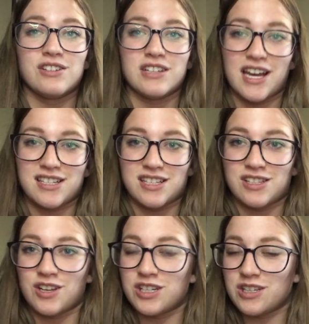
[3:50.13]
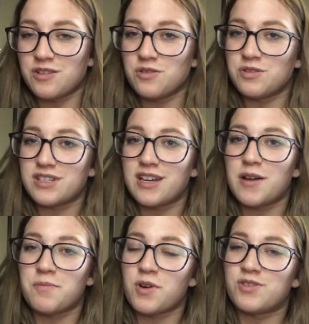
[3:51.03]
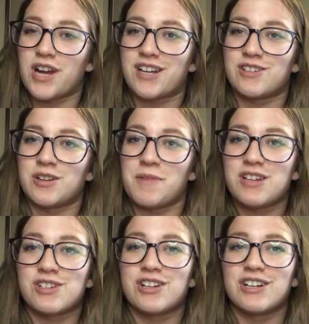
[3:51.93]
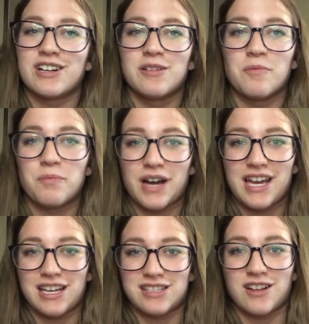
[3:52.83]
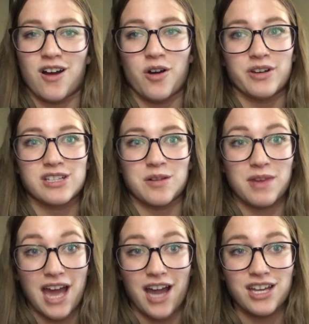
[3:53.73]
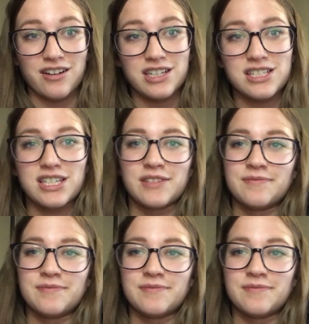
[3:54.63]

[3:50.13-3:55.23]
yes, it's good to use a protractor to measure, but it's not always going to be accurate.